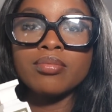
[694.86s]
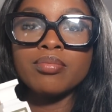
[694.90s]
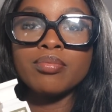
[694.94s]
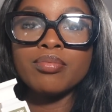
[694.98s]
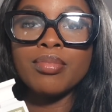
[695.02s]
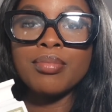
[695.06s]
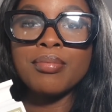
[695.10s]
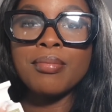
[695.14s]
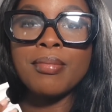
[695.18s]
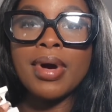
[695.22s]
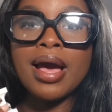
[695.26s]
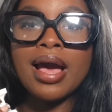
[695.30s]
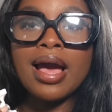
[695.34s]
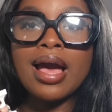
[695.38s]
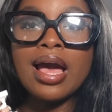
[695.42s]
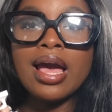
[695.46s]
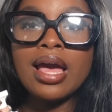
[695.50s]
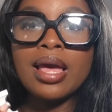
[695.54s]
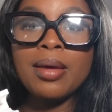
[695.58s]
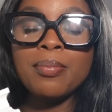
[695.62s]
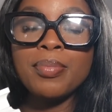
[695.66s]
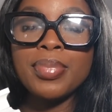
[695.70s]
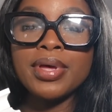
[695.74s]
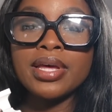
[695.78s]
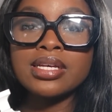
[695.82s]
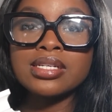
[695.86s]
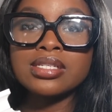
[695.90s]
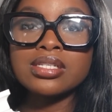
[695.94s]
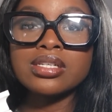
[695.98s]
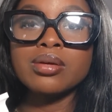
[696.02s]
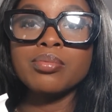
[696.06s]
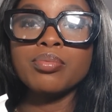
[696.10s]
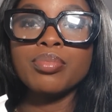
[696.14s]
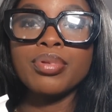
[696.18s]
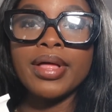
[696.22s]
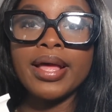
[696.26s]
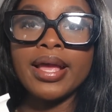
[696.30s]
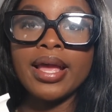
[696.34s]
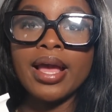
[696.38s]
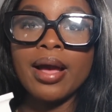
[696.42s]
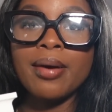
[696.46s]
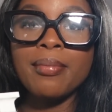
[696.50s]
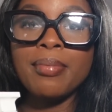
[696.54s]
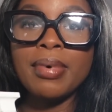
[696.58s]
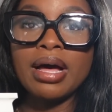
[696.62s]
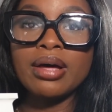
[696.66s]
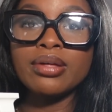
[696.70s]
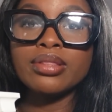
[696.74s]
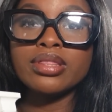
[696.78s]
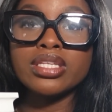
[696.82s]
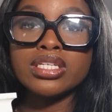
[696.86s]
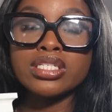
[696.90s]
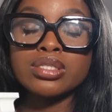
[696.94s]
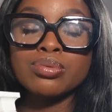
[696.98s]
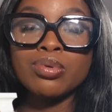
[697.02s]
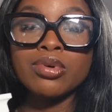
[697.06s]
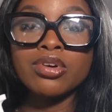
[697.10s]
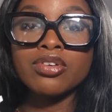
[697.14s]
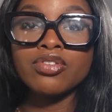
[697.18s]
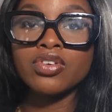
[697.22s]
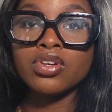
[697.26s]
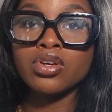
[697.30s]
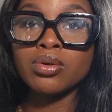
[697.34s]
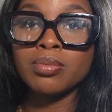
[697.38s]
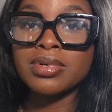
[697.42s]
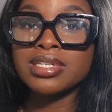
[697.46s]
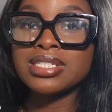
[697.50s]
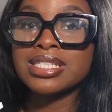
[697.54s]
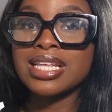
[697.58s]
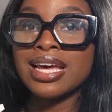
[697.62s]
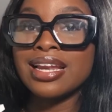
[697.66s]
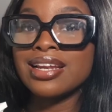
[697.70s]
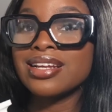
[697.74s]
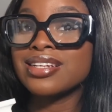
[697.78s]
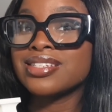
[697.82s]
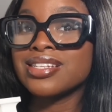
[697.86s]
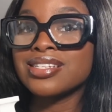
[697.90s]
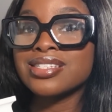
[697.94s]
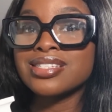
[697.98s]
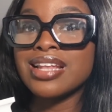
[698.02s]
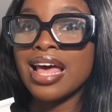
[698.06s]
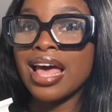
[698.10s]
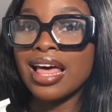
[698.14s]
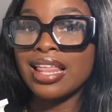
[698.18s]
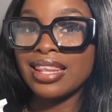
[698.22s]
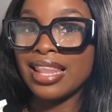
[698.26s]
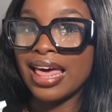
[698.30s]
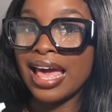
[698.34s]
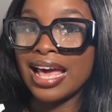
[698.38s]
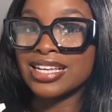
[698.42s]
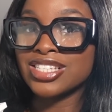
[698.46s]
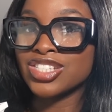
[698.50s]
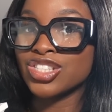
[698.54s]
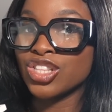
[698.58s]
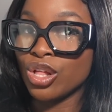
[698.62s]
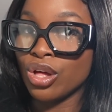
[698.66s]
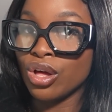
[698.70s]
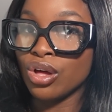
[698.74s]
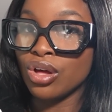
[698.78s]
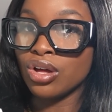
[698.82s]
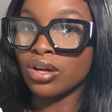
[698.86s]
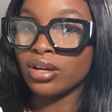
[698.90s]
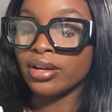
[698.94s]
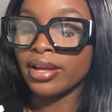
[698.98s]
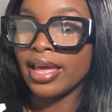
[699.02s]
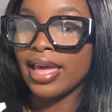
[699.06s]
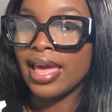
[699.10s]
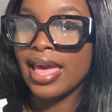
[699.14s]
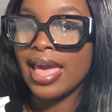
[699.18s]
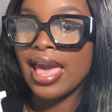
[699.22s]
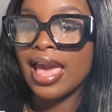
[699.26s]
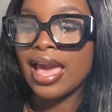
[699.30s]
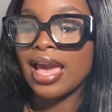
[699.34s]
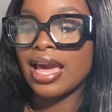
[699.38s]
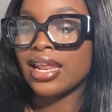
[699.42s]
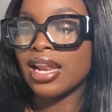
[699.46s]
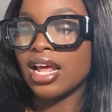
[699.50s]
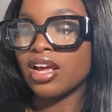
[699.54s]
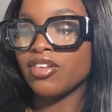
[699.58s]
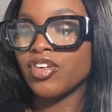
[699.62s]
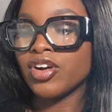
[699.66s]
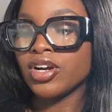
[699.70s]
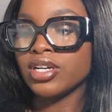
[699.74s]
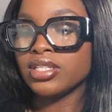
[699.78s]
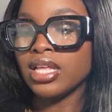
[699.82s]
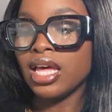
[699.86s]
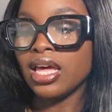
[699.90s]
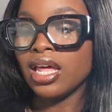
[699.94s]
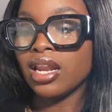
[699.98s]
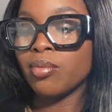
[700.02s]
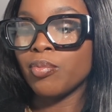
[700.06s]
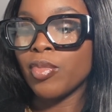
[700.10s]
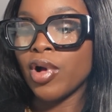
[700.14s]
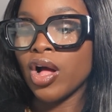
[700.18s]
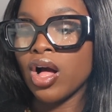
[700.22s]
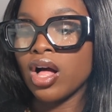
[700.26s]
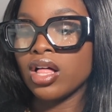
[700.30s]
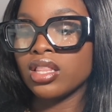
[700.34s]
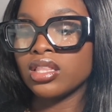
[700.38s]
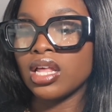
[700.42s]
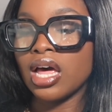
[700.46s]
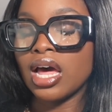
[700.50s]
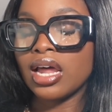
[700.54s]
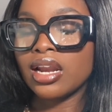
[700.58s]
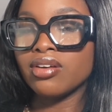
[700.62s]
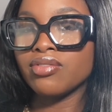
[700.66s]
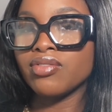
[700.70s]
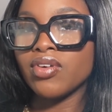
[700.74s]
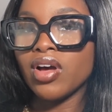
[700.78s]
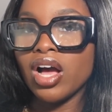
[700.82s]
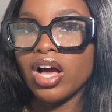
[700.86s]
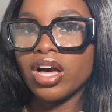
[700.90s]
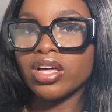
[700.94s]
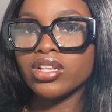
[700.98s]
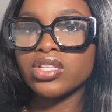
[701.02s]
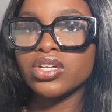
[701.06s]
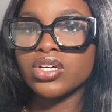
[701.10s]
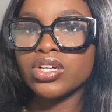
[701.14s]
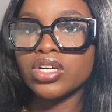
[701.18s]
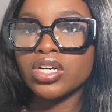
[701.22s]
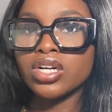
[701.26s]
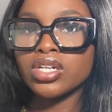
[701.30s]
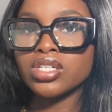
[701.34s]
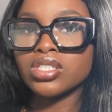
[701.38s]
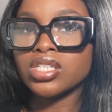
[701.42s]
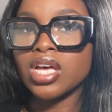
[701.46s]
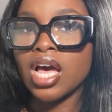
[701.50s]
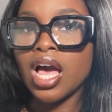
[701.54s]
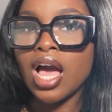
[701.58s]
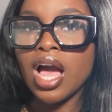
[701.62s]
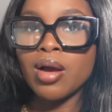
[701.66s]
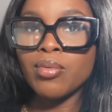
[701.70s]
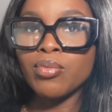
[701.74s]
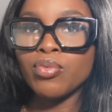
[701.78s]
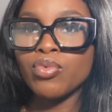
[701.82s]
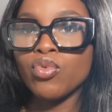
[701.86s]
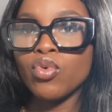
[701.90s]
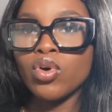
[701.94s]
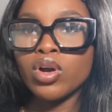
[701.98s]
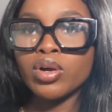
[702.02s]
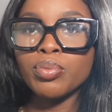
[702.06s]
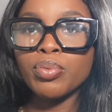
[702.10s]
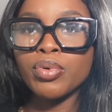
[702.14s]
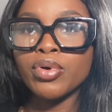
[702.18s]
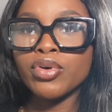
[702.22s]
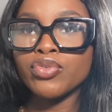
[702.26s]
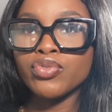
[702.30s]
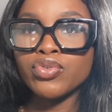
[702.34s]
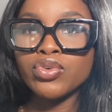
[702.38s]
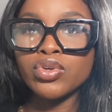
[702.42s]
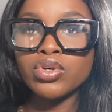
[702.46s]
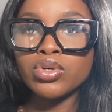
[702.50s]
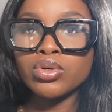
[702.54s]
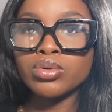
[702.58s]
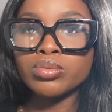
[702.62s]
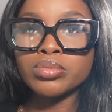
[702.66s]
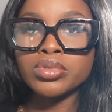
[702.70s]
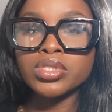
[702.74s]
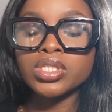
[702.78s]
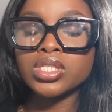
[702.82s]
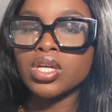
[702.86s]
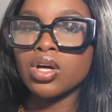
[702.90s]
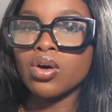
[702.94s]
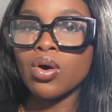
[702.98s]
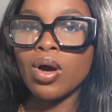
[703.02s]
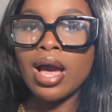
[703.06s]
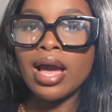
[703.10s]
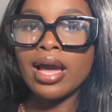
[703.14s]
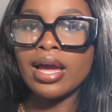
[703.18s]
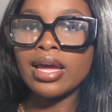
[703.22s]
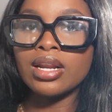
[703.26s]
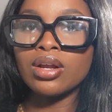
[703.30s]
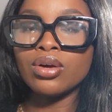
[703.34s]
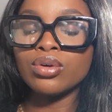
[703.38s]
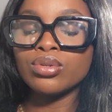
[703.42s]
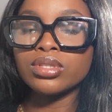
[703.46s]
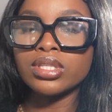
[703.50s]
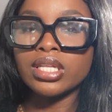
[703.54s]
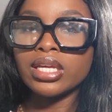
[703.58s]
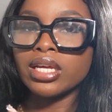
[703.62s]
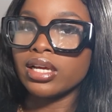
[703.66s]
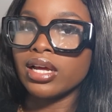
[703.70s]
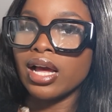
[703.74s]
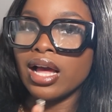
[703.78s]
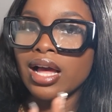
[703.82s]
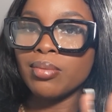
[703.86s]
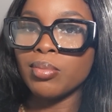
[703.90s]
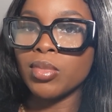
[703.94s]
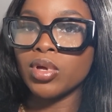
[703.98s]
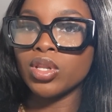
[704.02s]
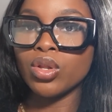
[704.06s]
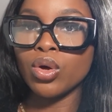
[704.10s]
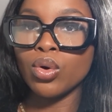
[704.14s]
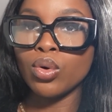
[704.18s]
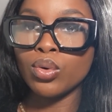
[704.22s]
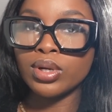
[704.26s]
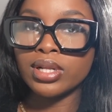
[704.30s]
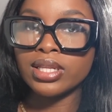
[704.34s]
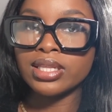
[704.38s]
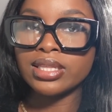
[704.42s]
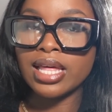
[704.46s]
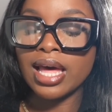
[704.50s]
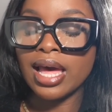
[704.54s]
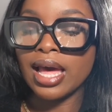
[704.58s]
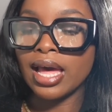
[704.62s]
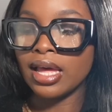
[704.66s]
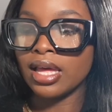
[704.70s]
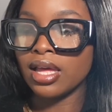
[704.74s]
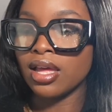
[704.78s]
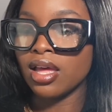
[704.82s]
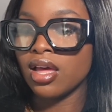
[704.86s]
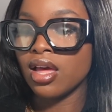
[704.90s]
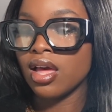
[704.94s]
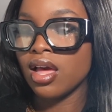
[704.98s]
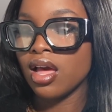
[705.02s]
My biggest complaint about this perfume is that it does not last long, and I've heard that about a lot of other Tom Ford perfumes, so I don't think I'm alone in that,